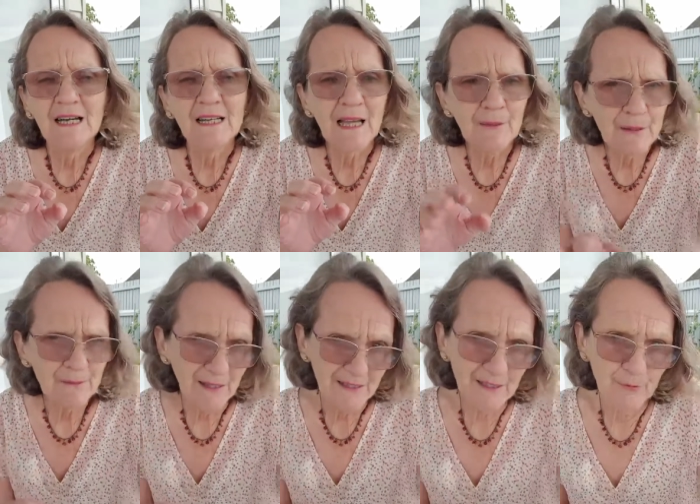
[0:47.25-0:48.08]
coming
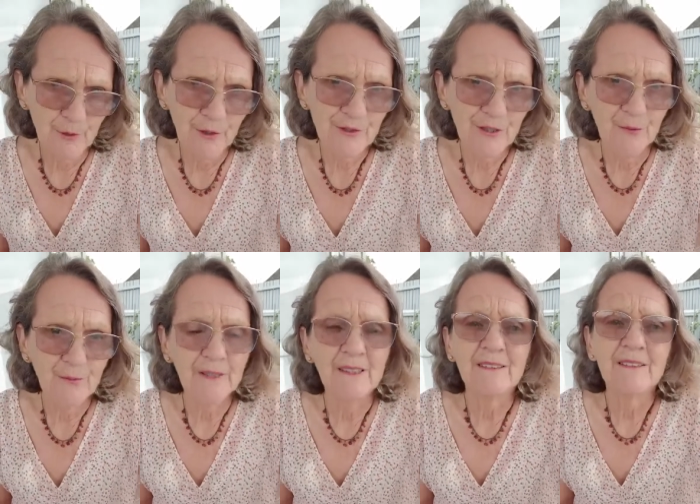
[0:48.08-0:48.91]
back to the workshop
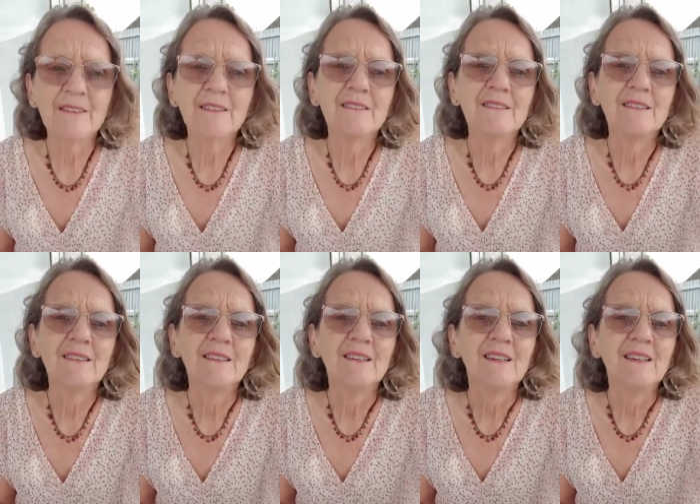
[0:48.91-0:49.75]
and
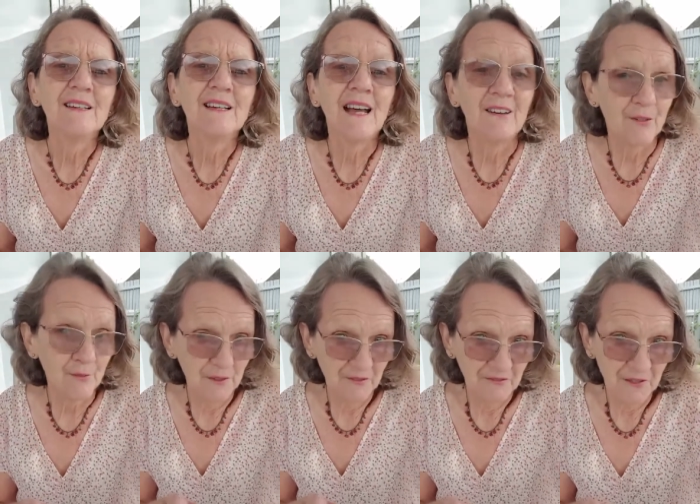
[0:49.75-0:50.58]
having a
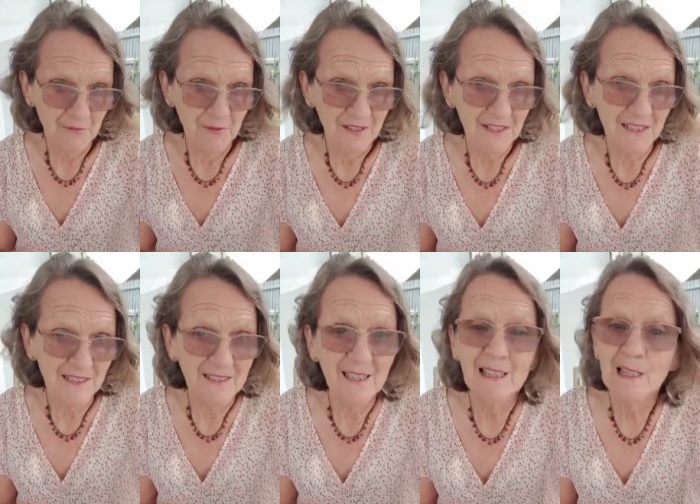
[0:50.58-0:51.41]
bit of fun with Keith,
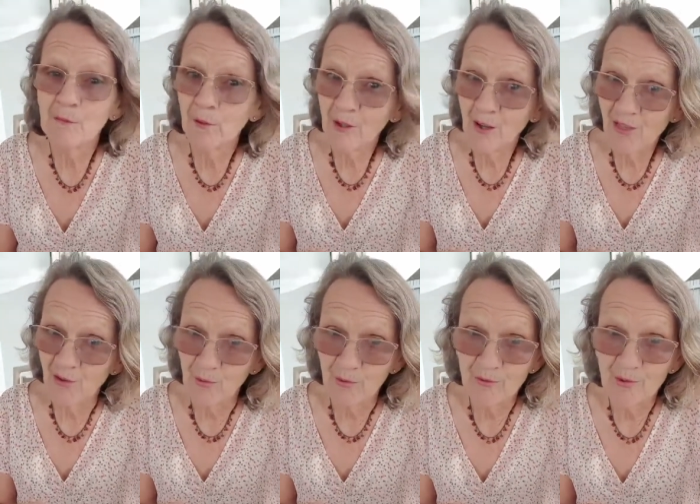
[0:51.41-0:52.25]
telling him what I
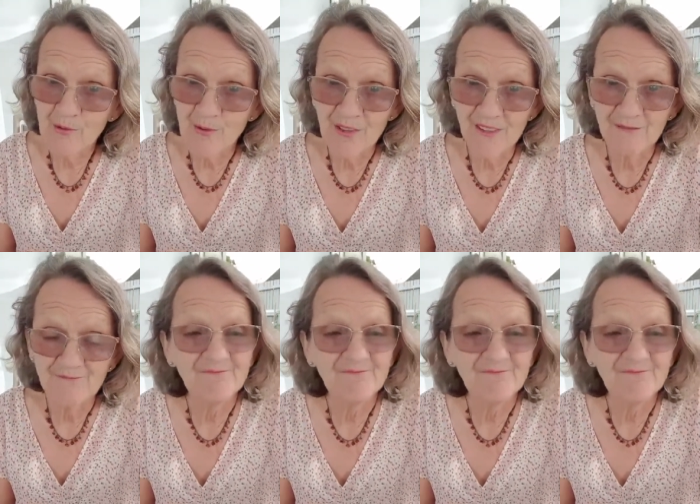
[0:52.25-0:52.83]
thought was wrong with that.